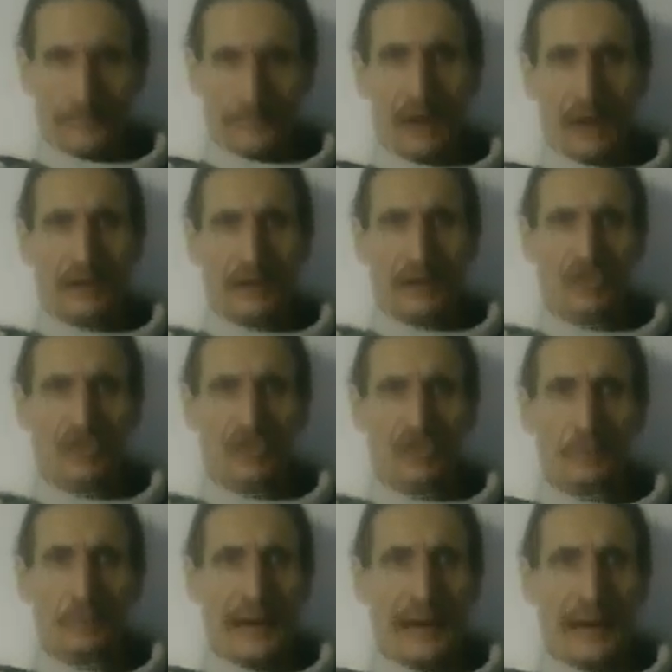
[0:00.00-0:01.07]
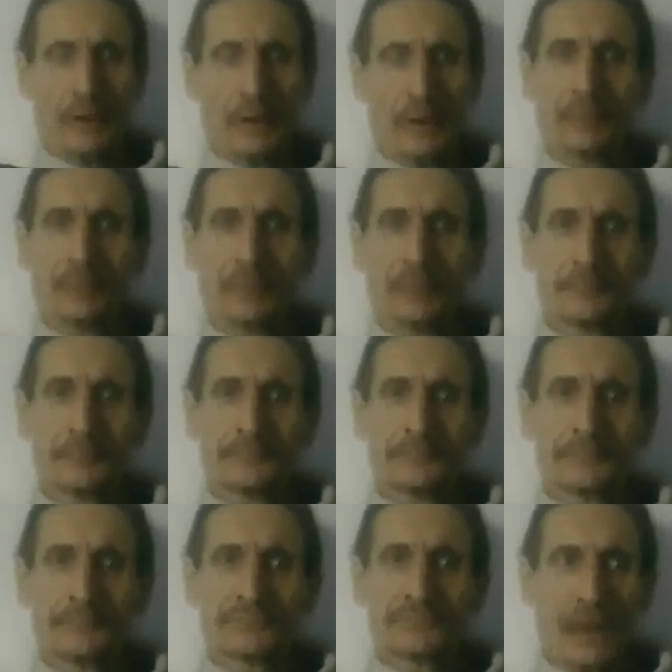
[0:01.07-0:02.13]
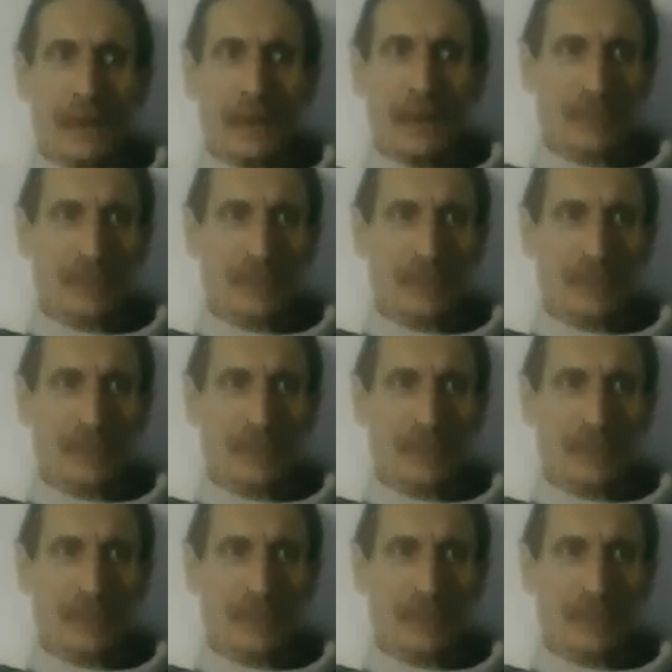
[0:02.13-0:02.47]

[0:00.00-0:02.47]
unconditional bail. So